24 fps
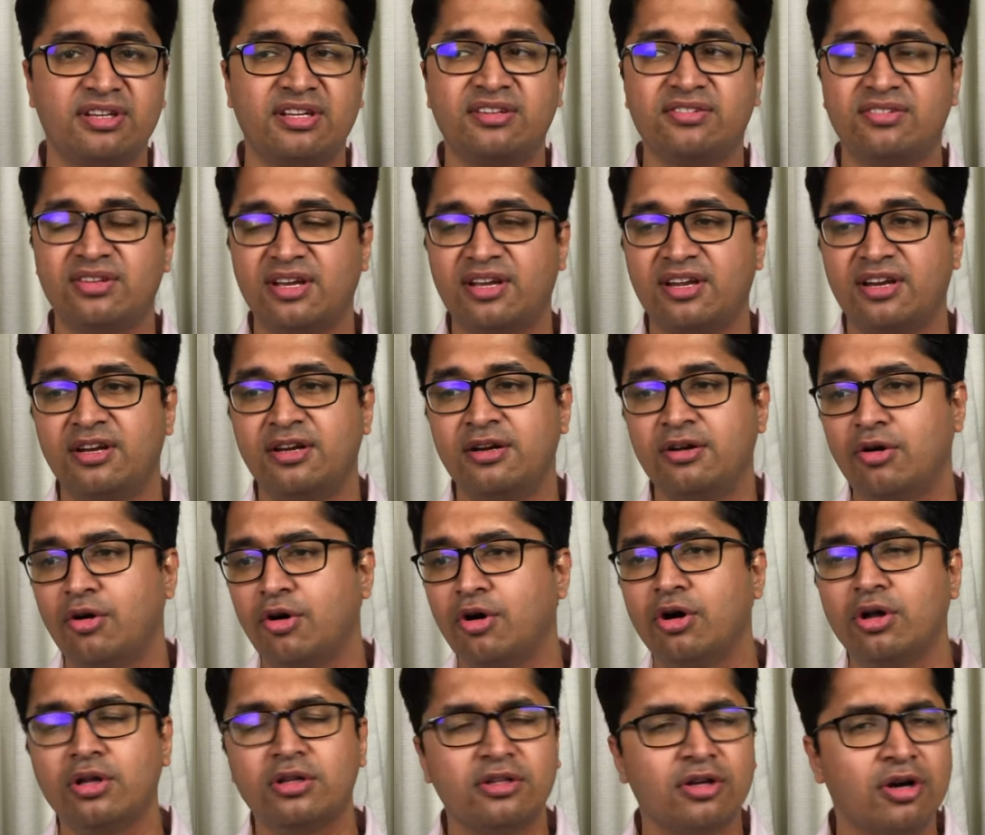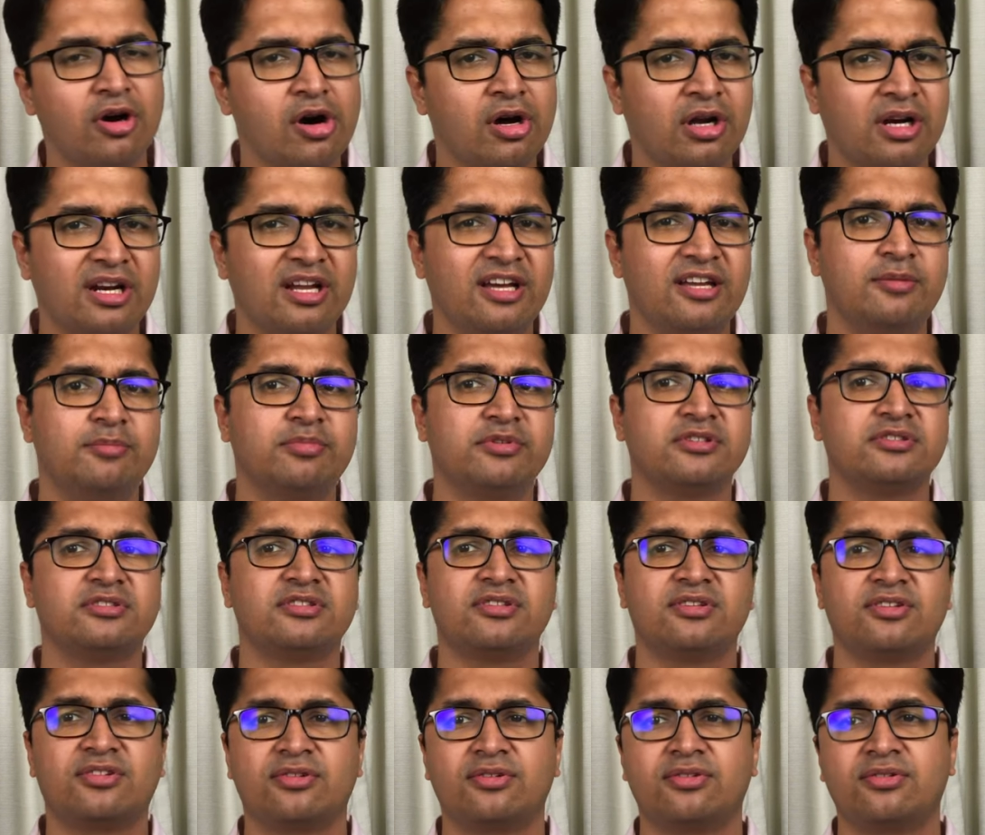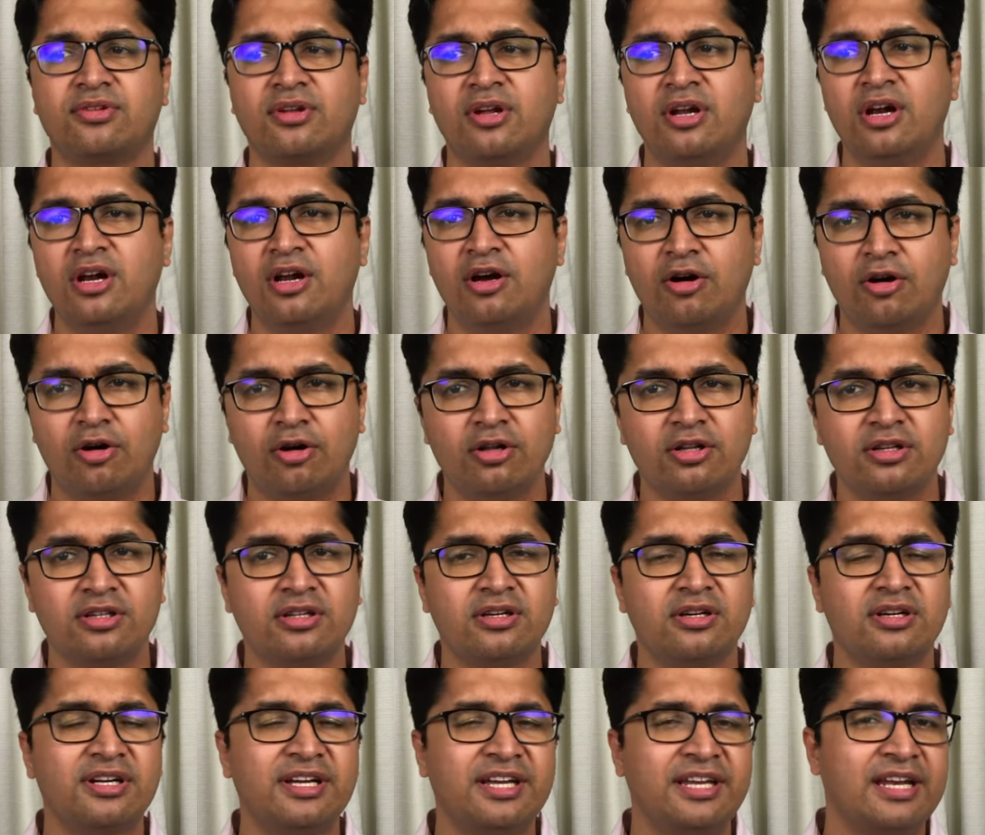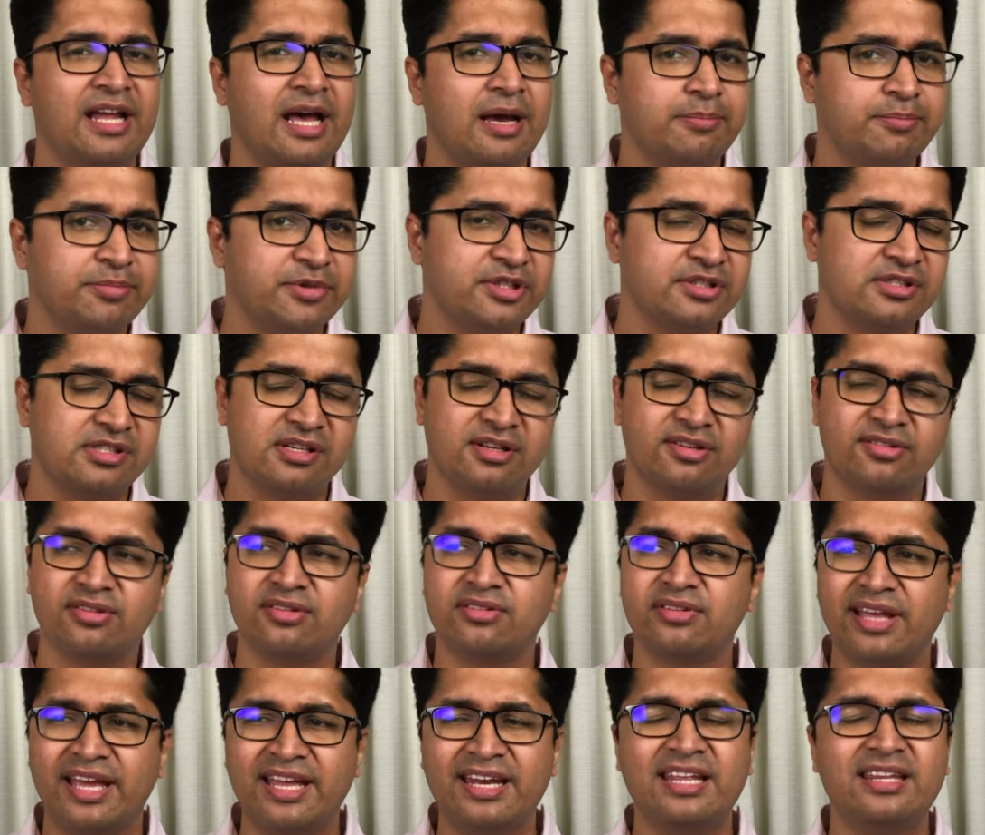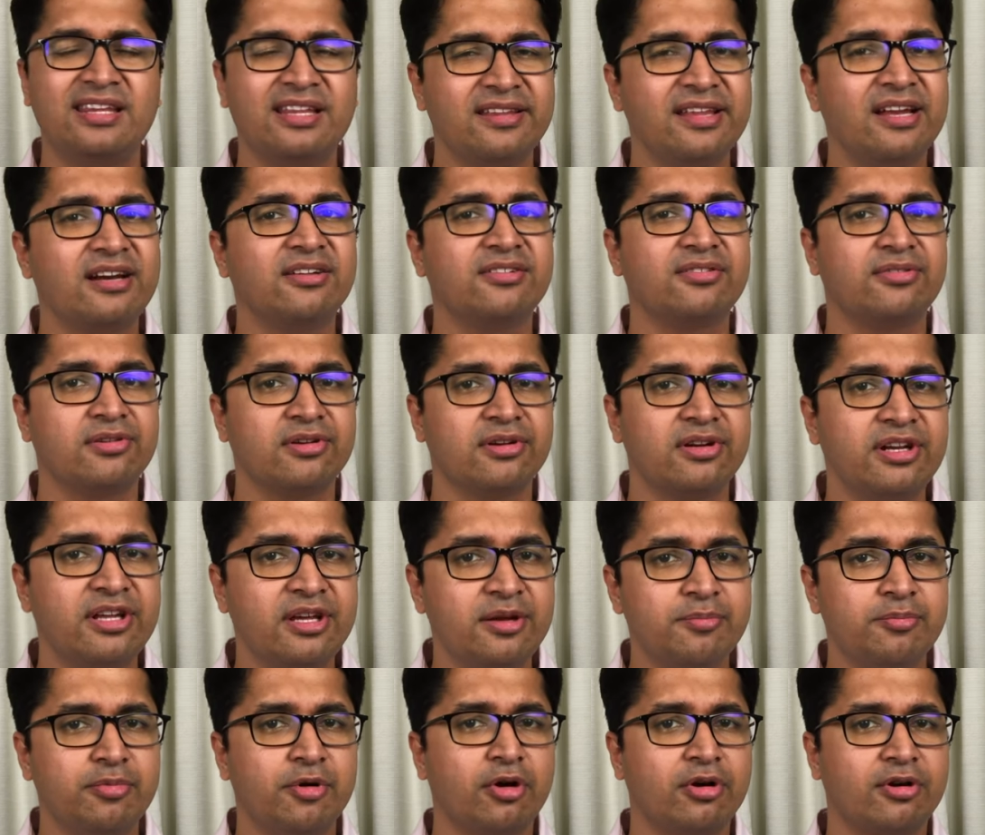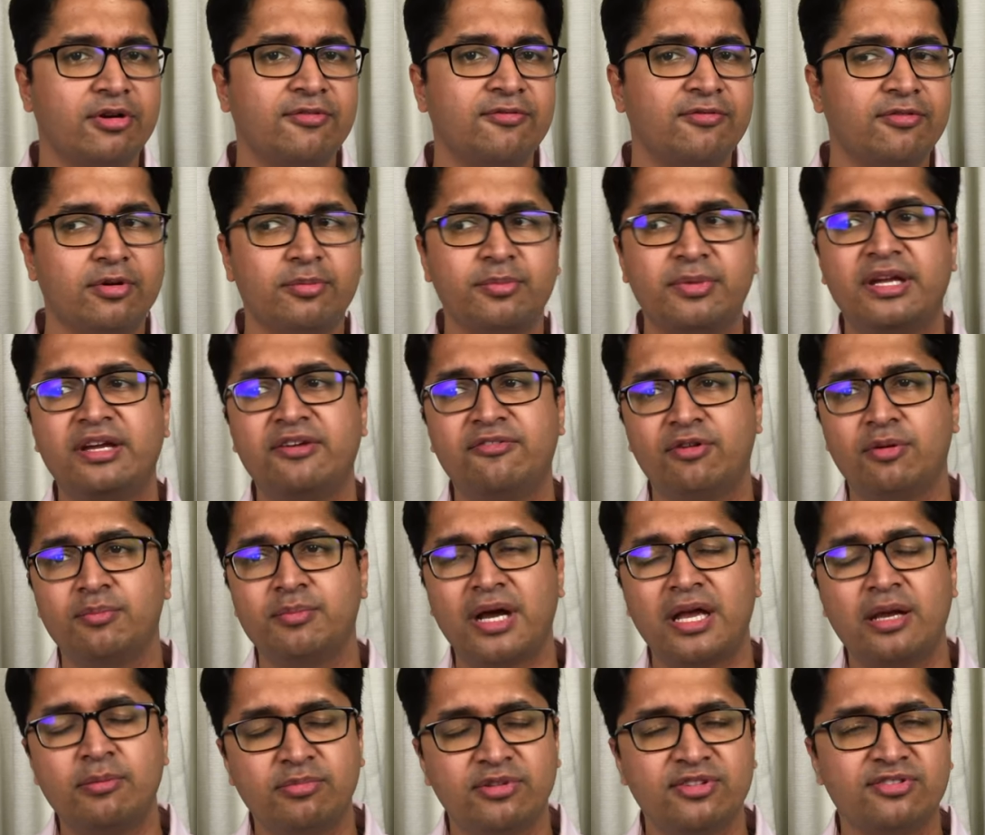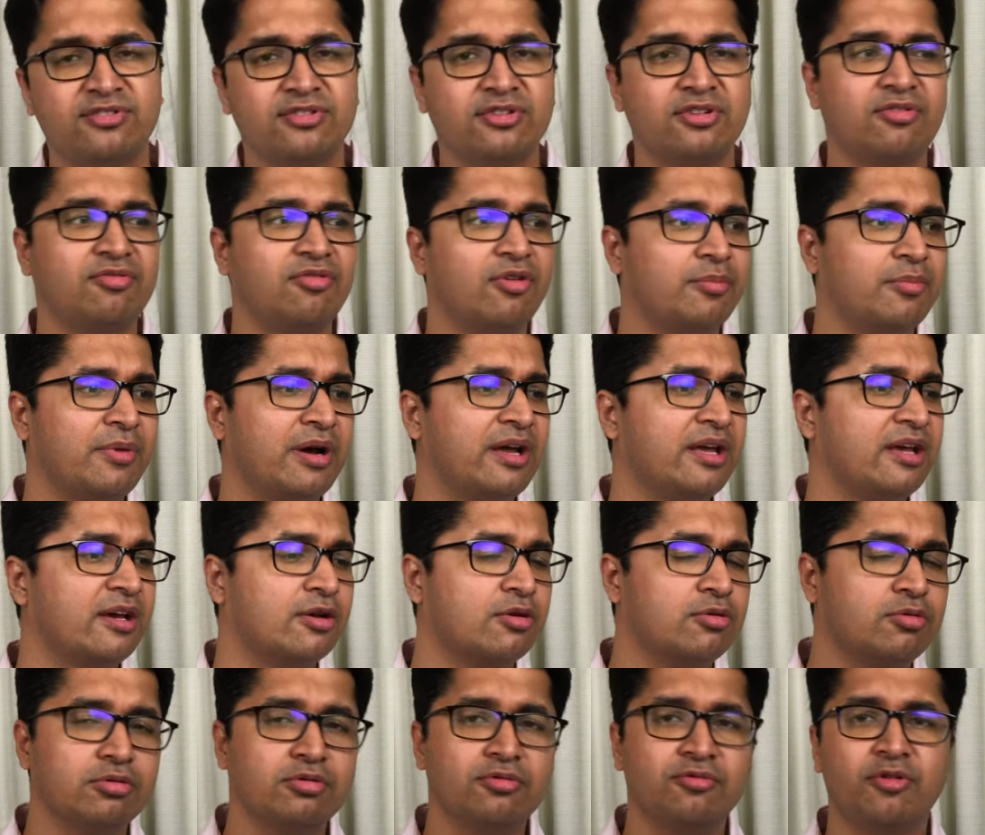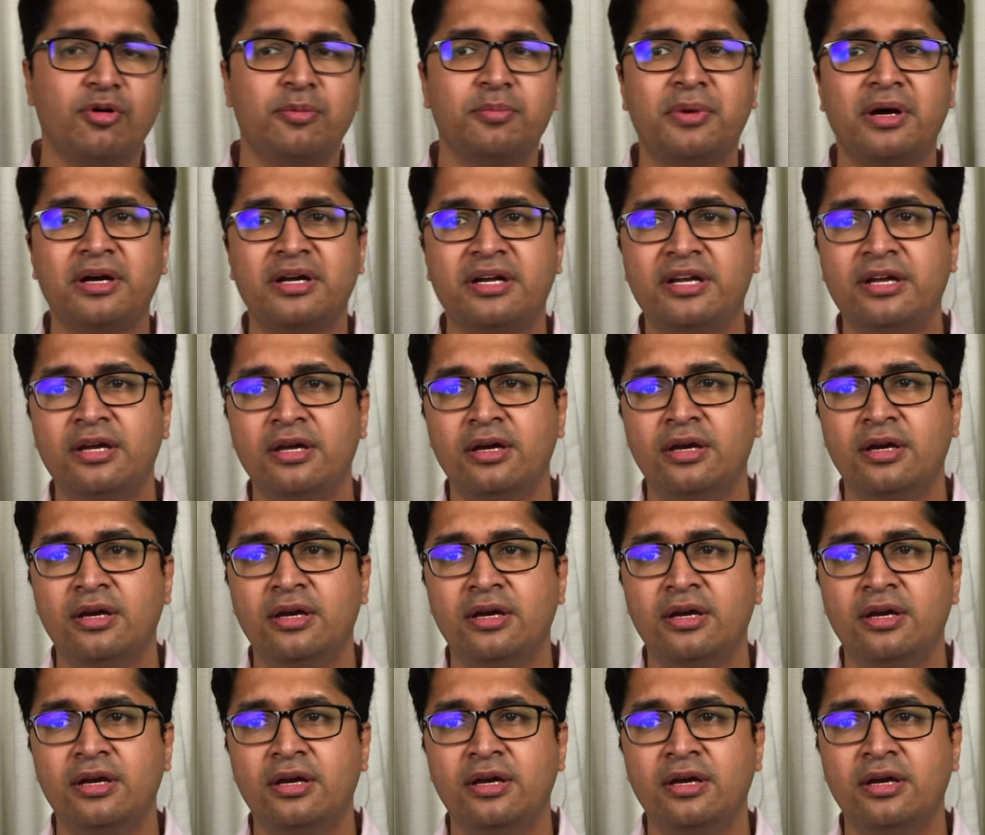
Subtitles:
Second, all the online purchases, all the in-app purchases, anything that is really important for me, for my business, for my growth, for my